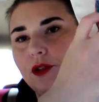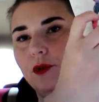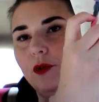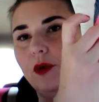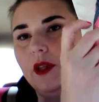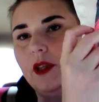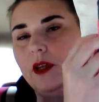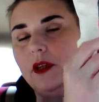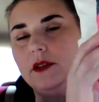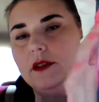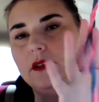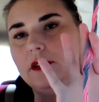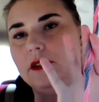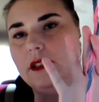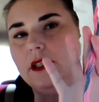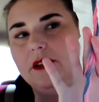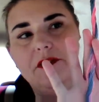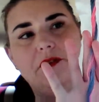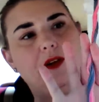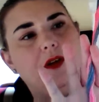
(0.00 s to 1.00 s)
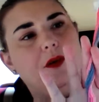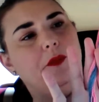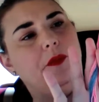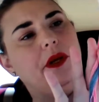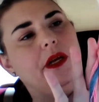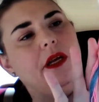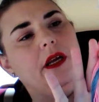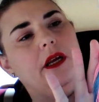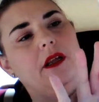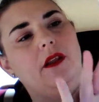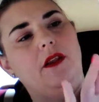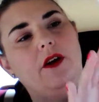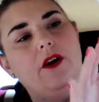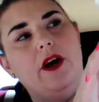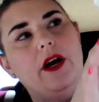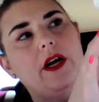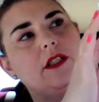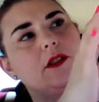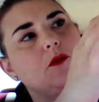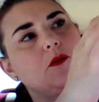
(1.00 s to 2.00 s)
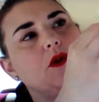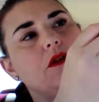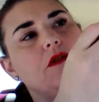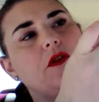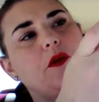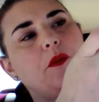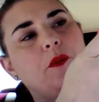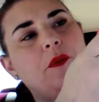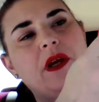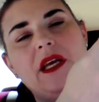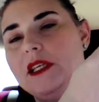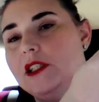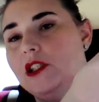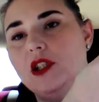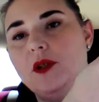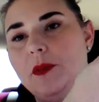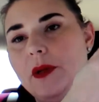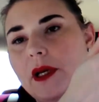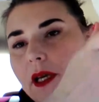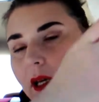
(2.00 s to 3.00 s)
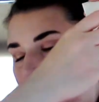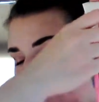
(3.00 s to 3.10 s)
This one's one of my favorites. This one,